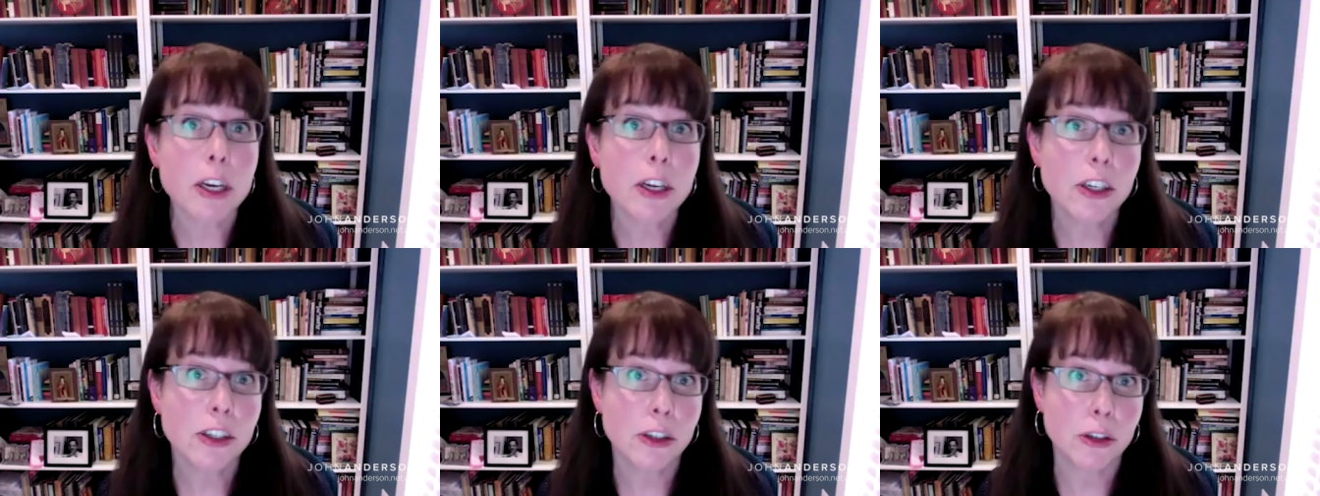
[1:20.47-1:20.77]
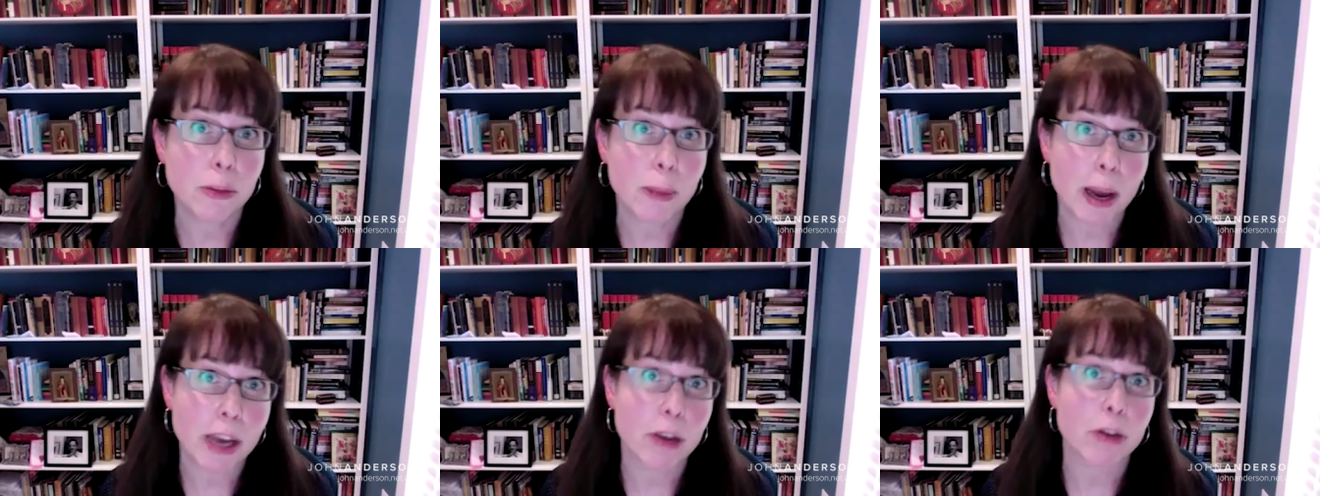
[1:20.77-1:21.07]
to
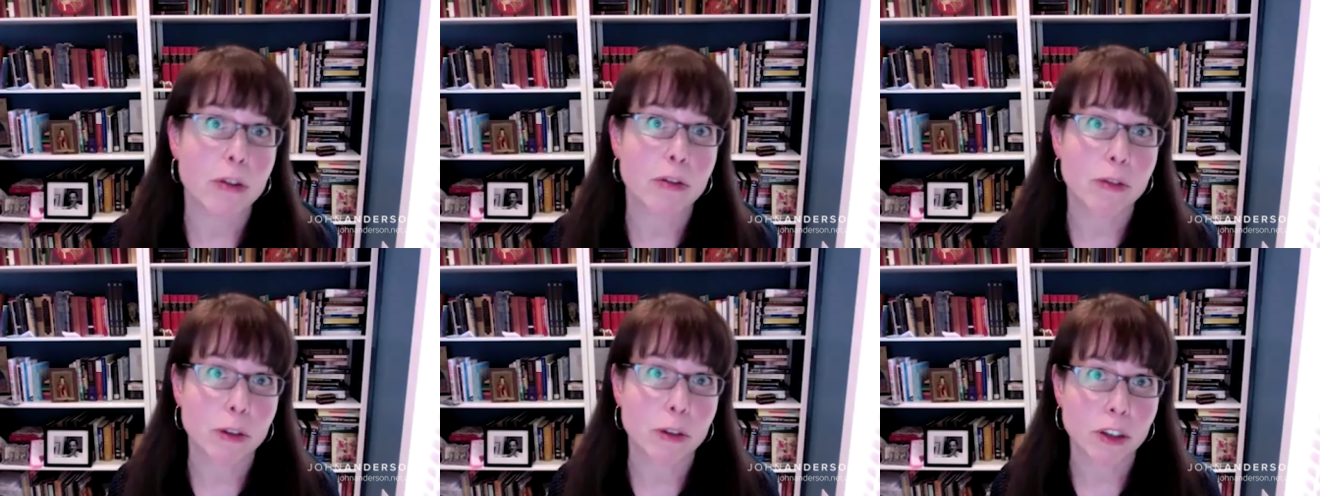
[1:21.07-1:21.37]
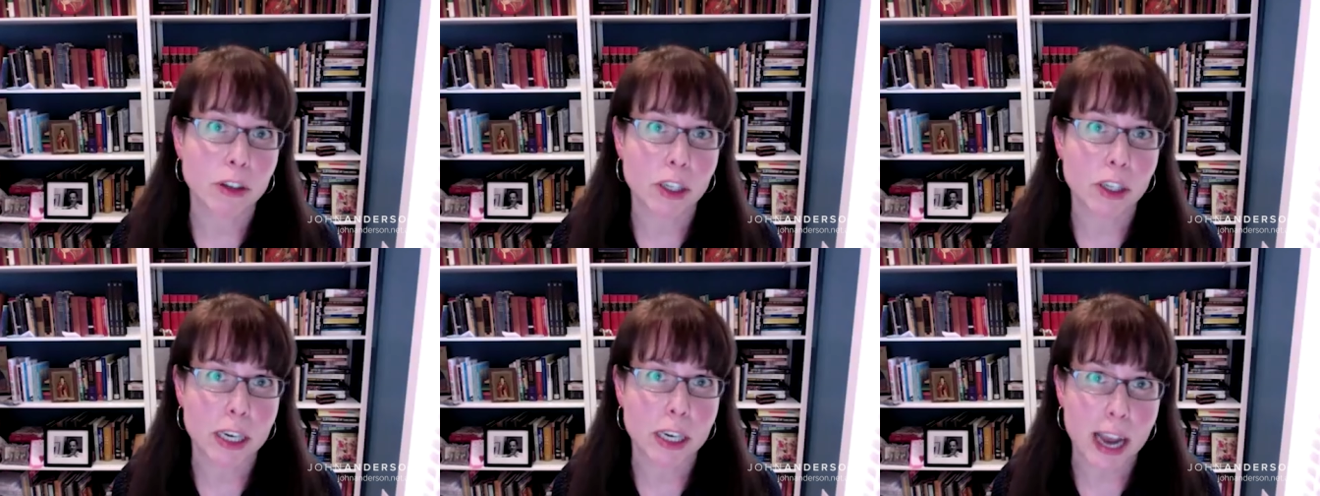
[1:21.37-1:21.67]
my
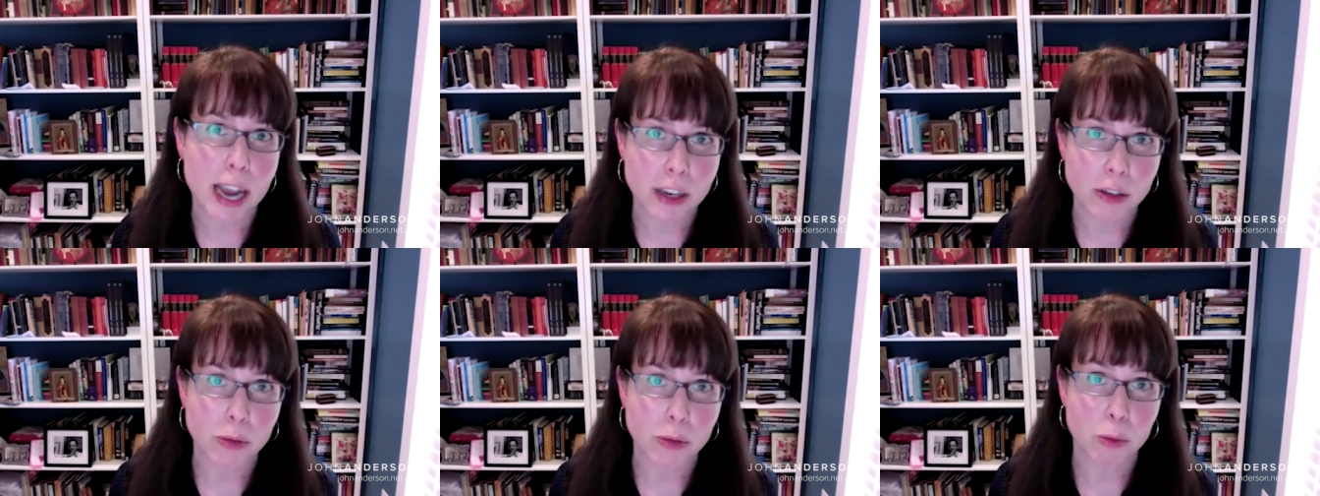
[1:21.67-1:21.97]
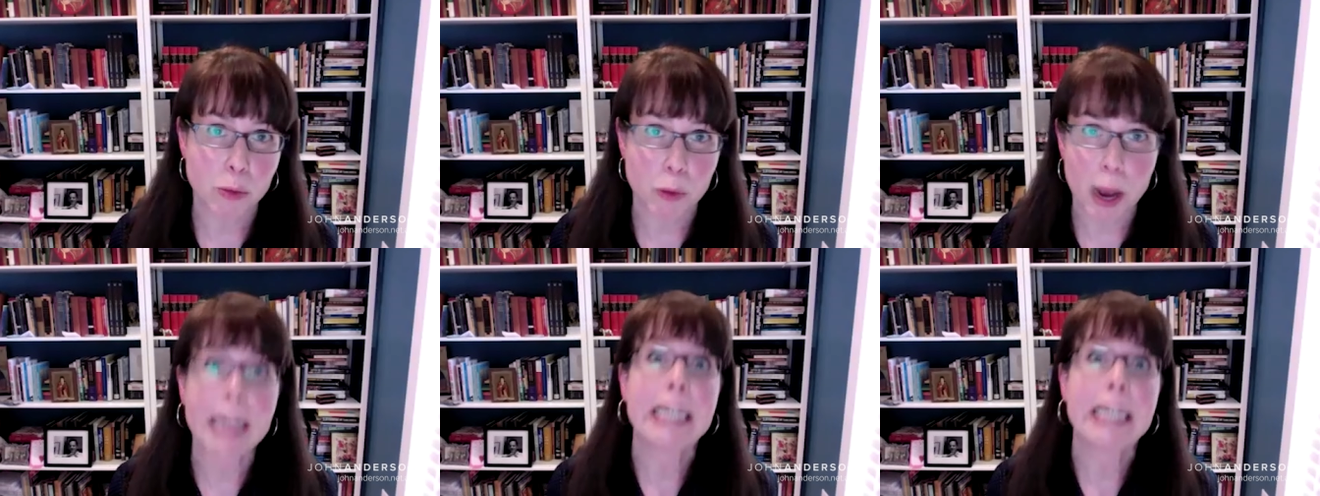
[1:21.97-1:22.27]
university as
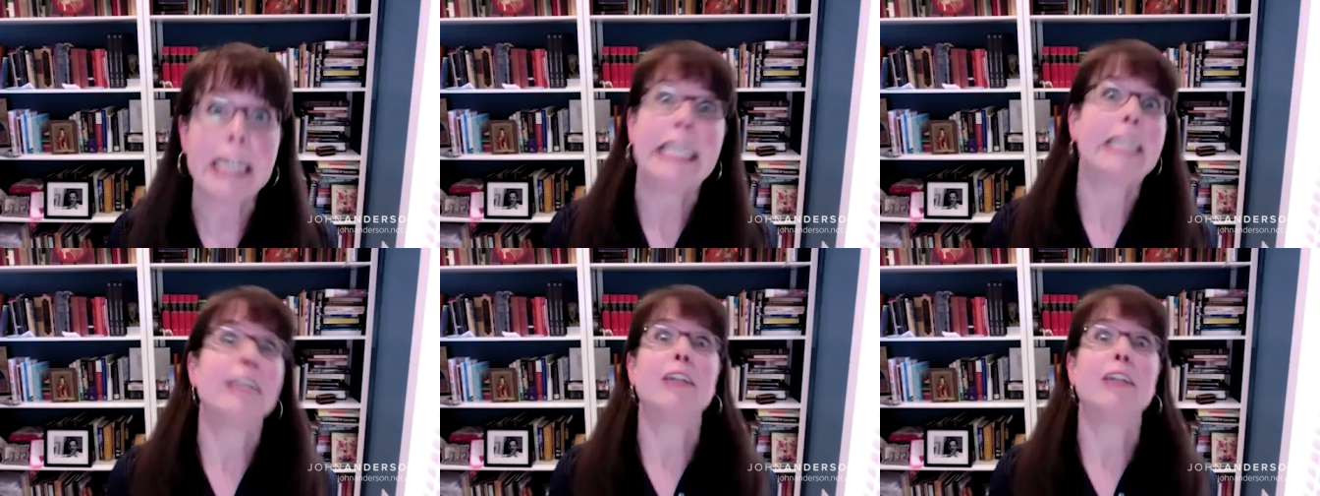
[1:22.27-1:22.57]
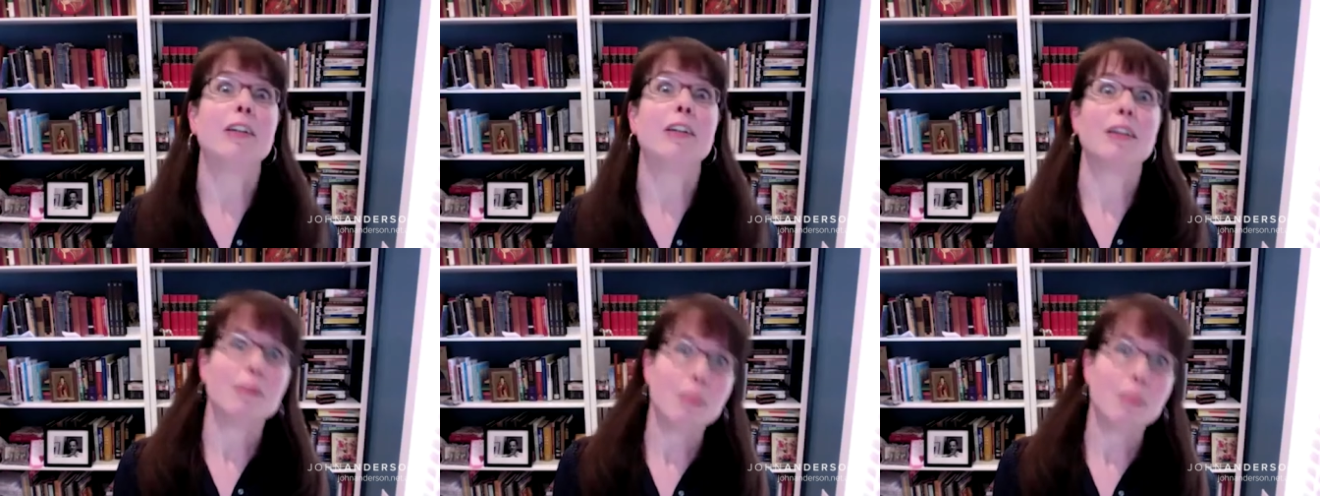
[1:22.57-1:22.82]
Red Hill